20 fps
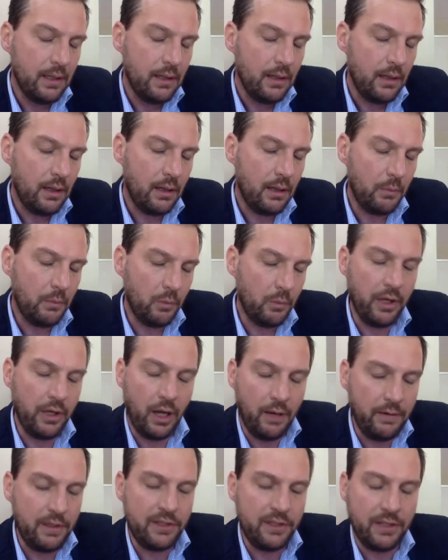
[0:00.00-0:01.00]
Well,
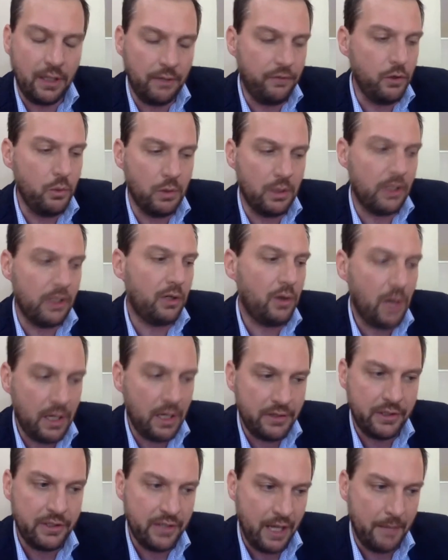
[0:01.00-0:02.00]
obviously, if you want to
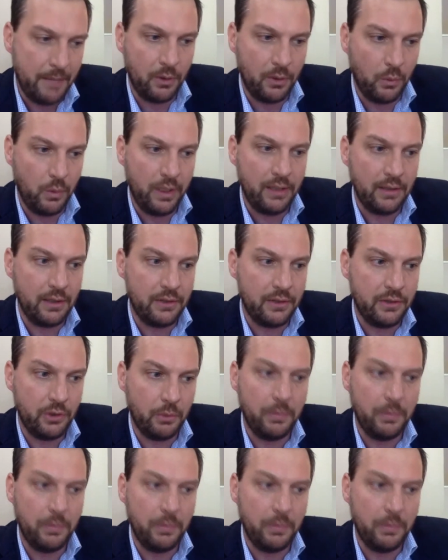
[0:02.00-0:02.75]
cross-examine a witness,